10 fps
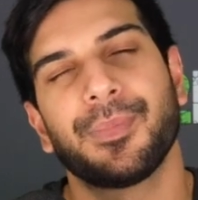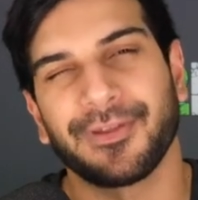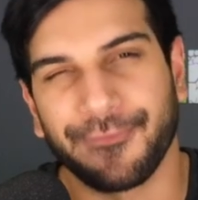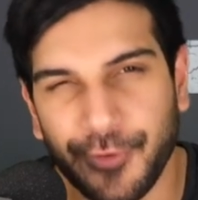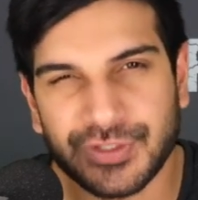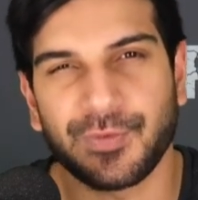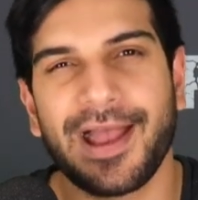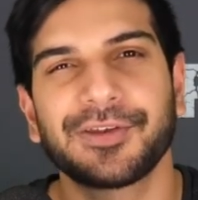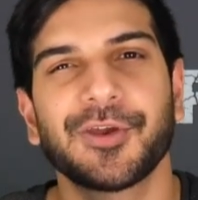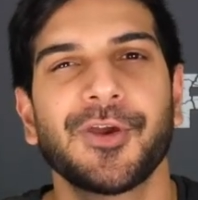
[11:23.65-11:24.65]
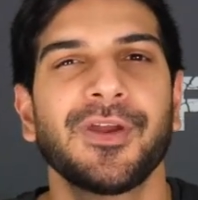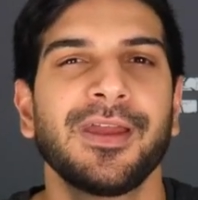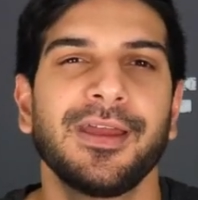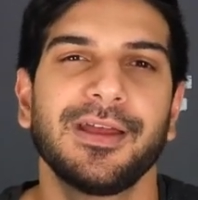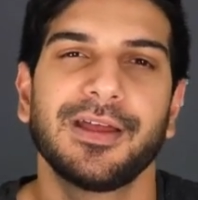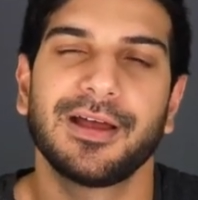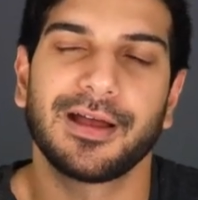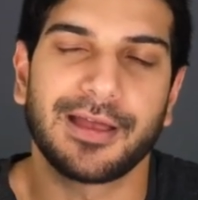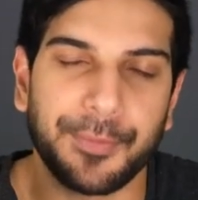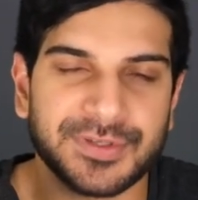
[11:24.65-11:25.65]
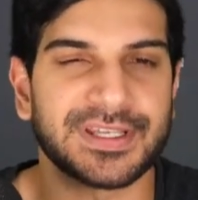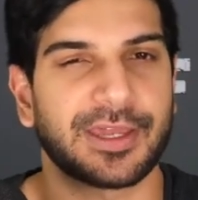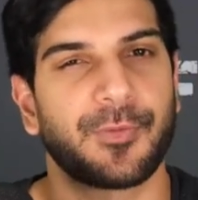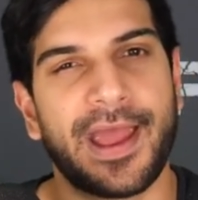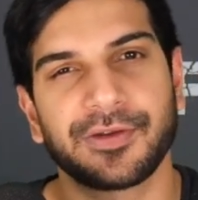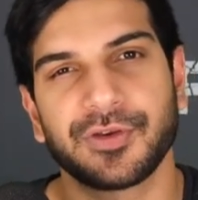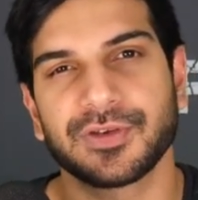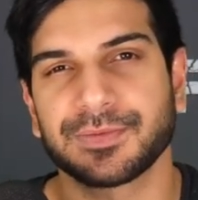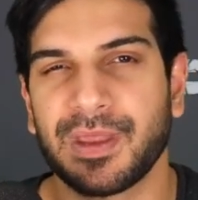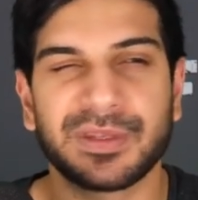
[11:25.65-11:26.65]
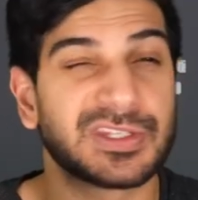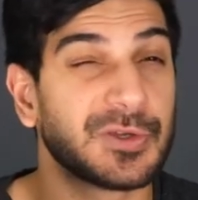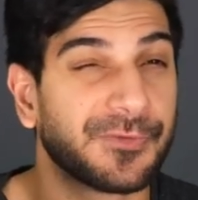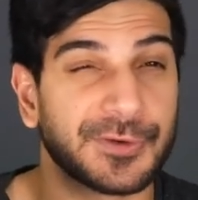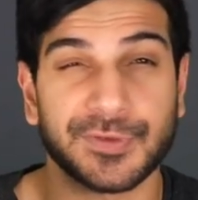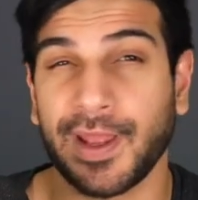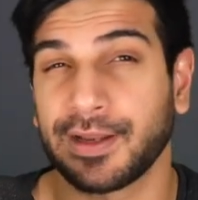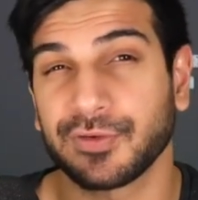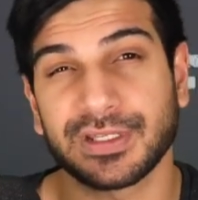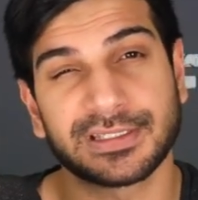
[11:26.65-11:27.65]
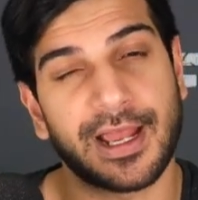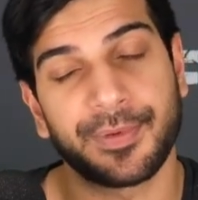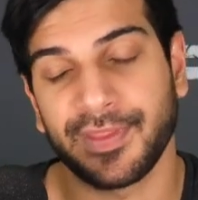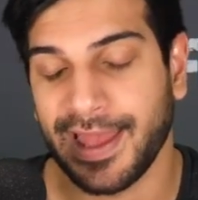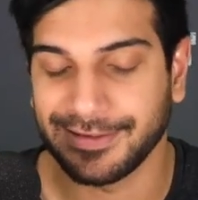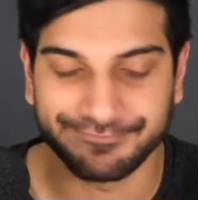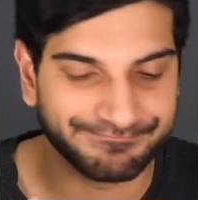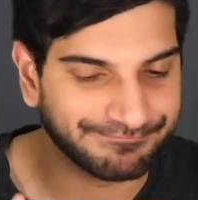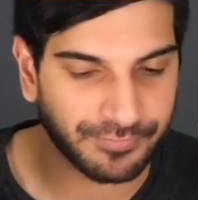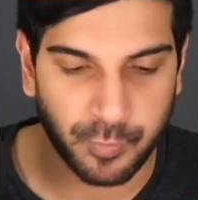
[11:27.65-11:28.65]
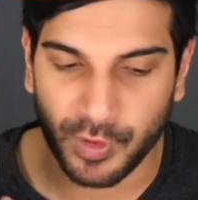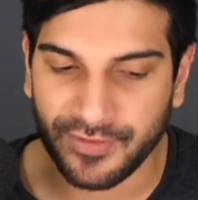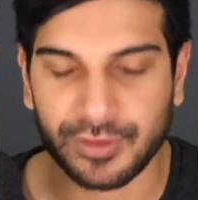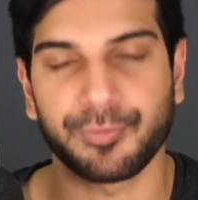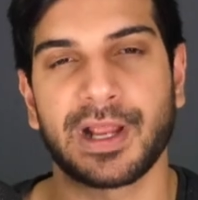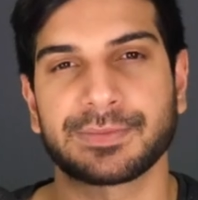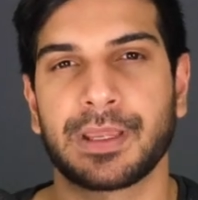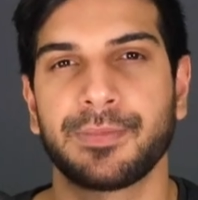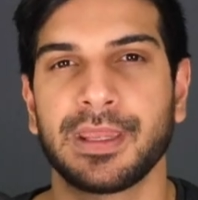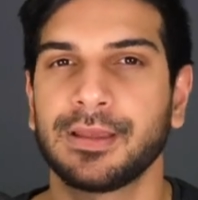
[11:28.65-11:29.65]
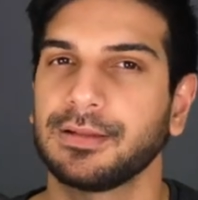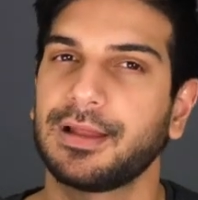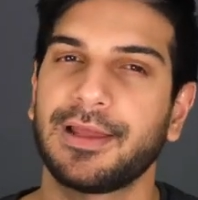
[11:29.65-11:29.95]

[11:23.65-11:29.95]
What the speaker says: but a first-rounder, a couple second-rounders, maybe two first-rounders on top of that, whatever the price may be.